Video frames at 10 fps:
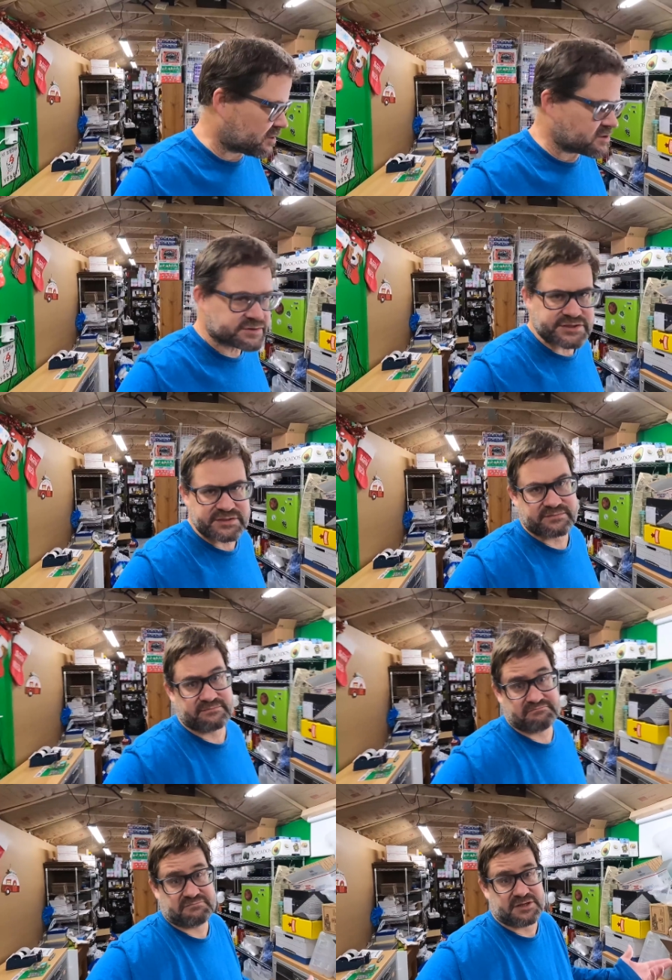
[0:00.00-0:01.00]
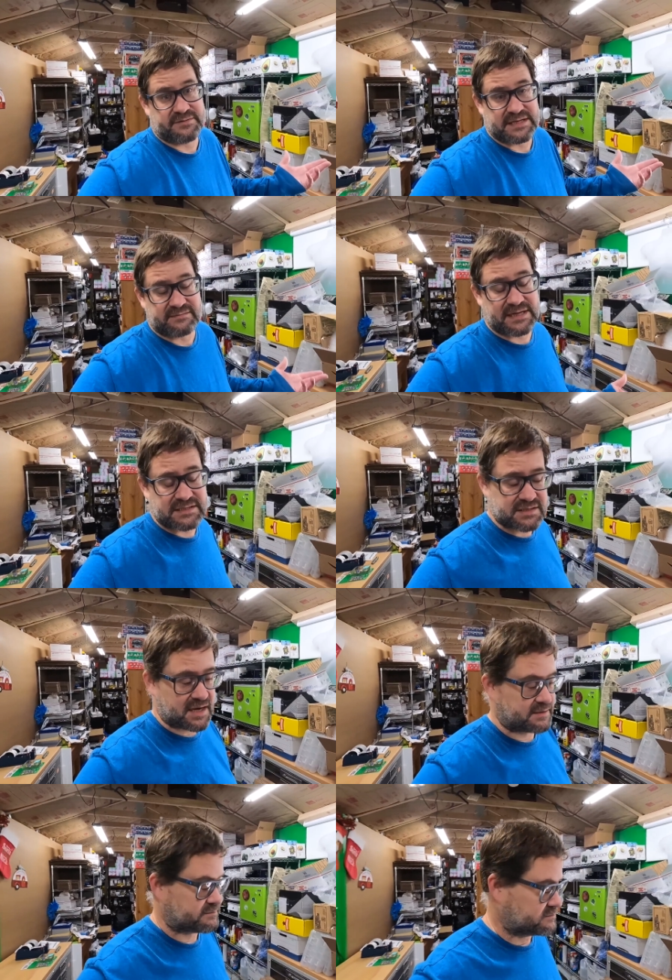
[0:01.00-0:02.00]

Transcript: gross. So that that's not